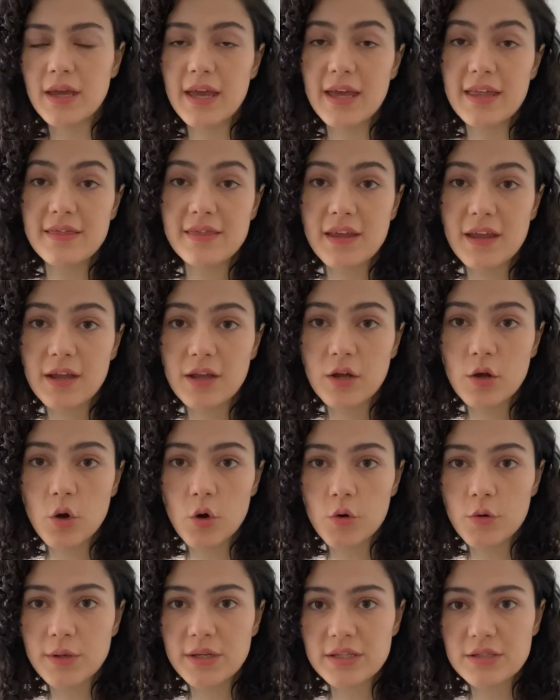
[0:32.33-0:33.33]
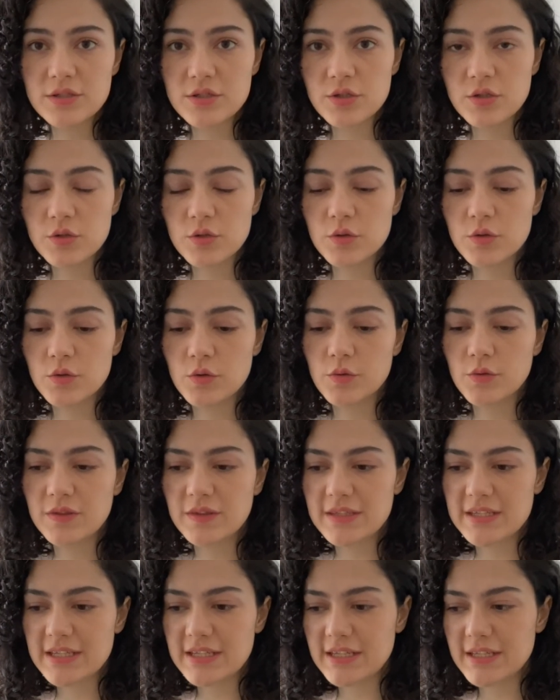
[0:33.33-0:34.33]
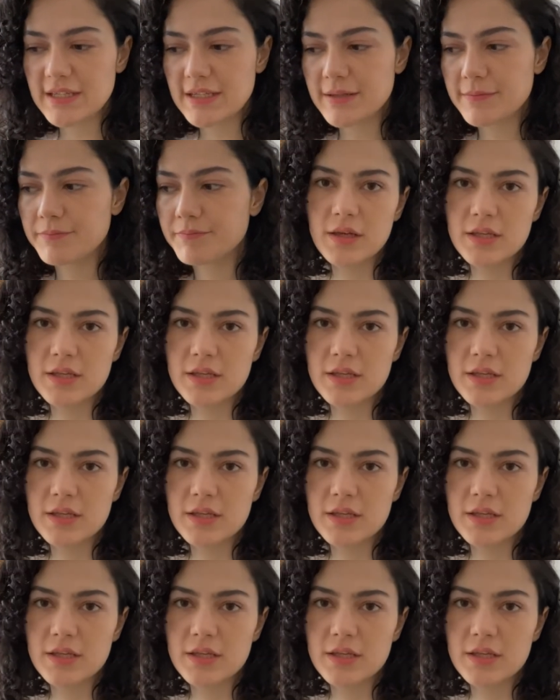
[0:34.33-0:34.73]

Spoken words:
and then go into the